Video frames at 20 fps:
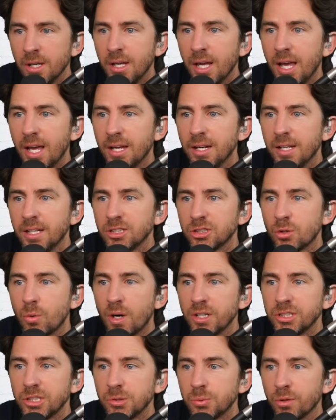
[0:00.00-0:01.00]
and his
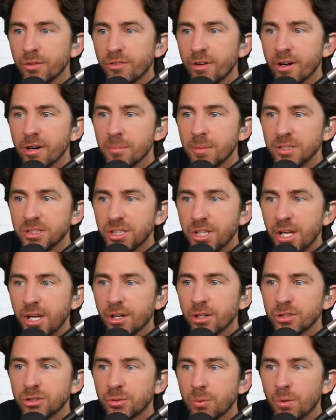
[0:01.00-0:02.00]
questions were very much
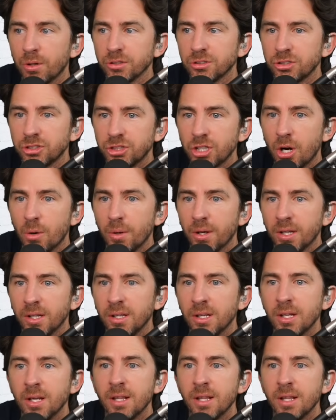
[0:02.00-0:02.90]
geared towards showing